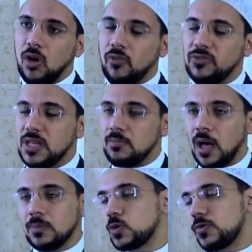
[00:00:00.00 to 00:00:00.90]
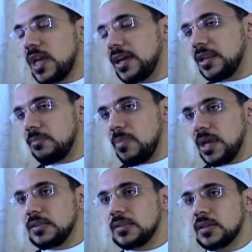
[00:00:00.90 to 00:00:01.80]
of the Imams of the Ahlul
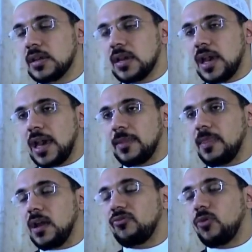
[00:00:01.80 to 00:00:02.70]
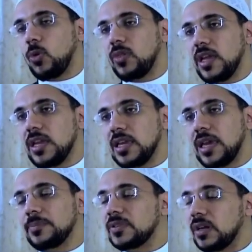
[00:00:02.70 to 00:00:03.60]
Bayt, and therefore they
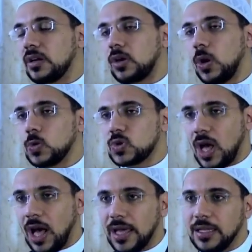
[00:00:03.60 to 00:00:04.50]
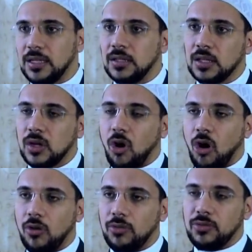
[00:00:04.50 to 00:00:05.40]
kept a close eye
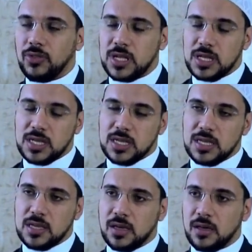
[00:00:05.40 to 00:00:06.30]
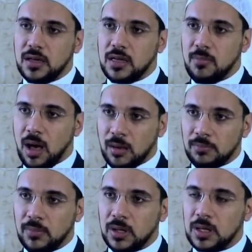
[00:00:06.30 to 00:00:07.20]
on the Imam